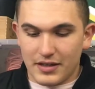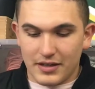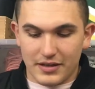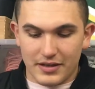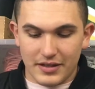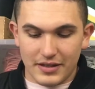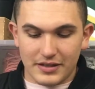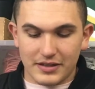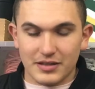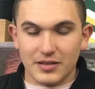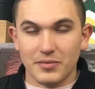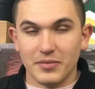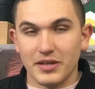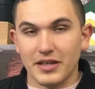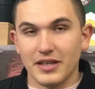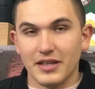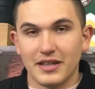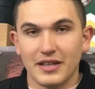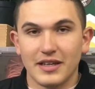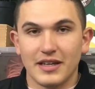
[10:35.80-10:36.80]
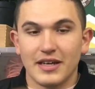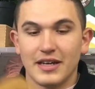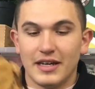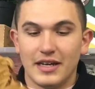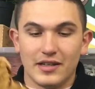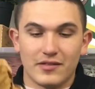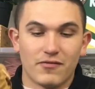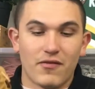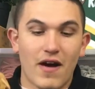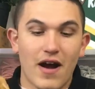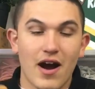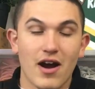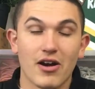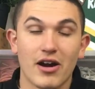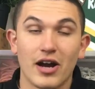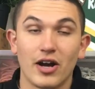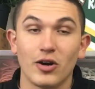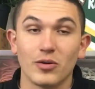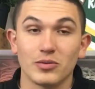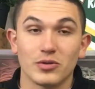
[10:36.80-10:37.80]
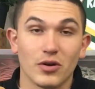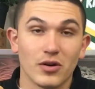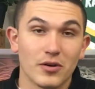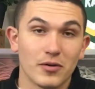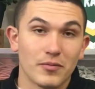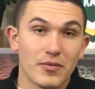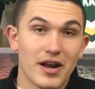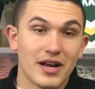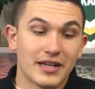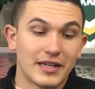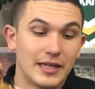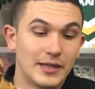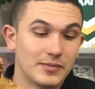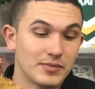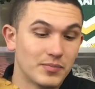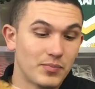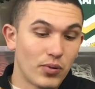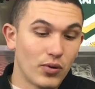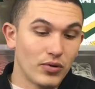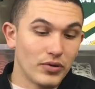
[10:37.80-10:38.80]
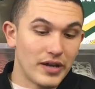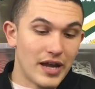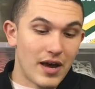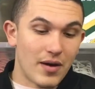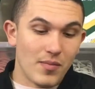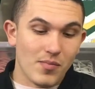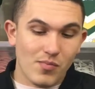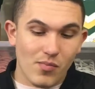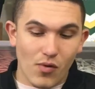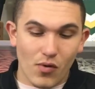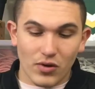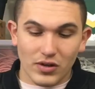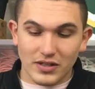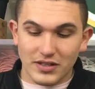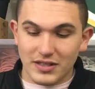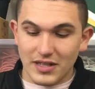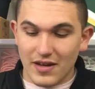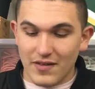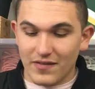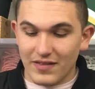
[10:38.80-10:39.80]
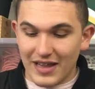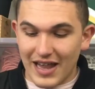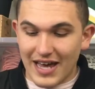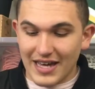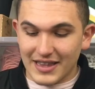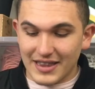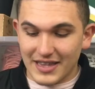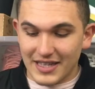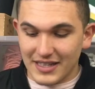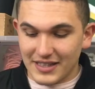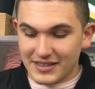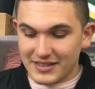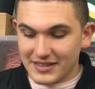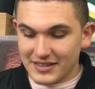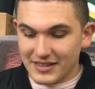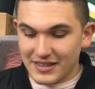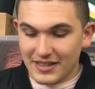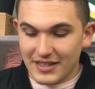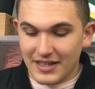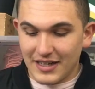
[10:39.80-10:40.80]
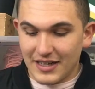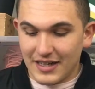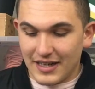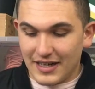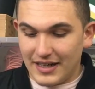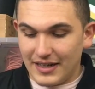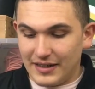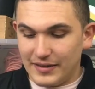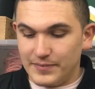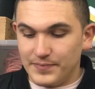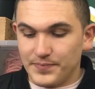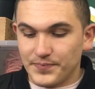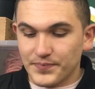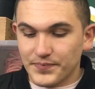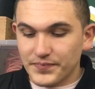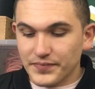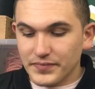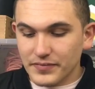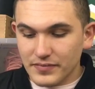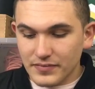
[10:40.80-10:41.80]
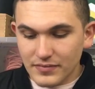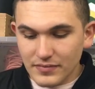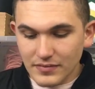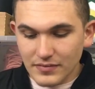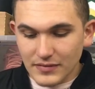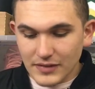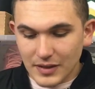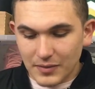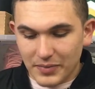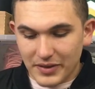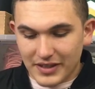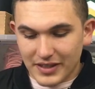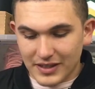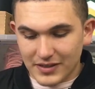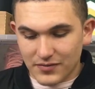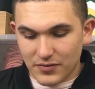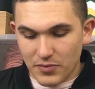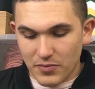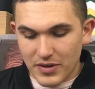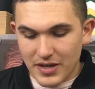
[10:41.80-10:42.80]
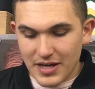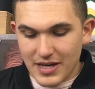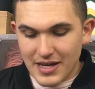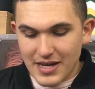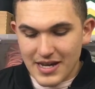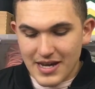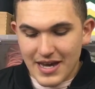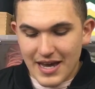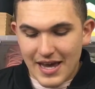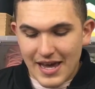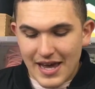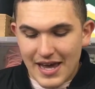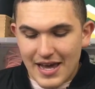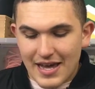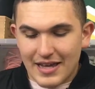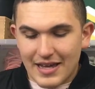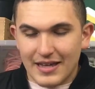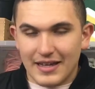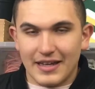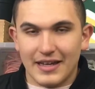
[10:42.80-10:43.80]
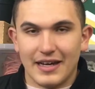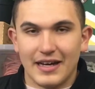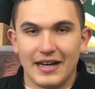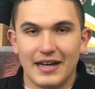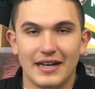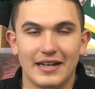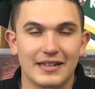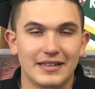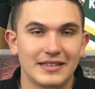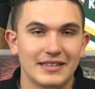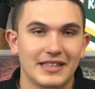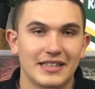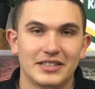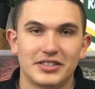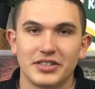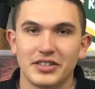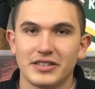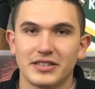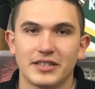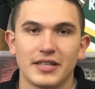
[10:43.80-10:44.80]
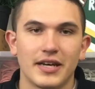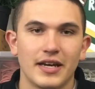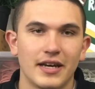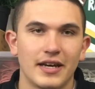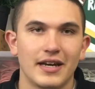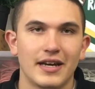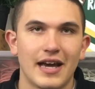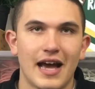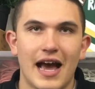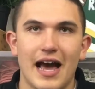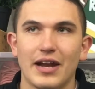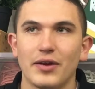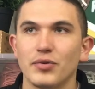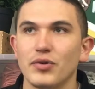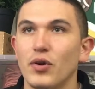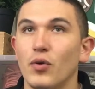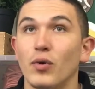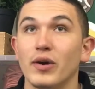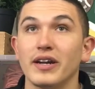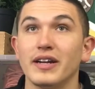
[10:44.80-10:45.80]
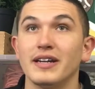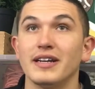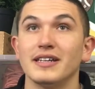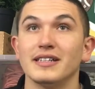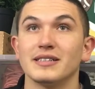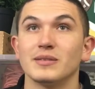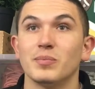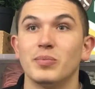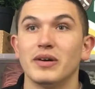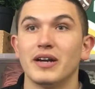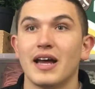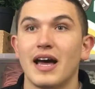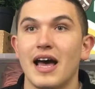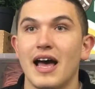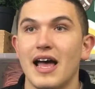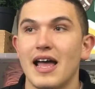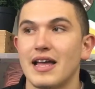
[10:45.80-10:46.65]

this to me is fire. I hope Jordan Brand keeps pulling out more stuff like this. Um, because for me, uh, it's just, I don't know what it is, but uh,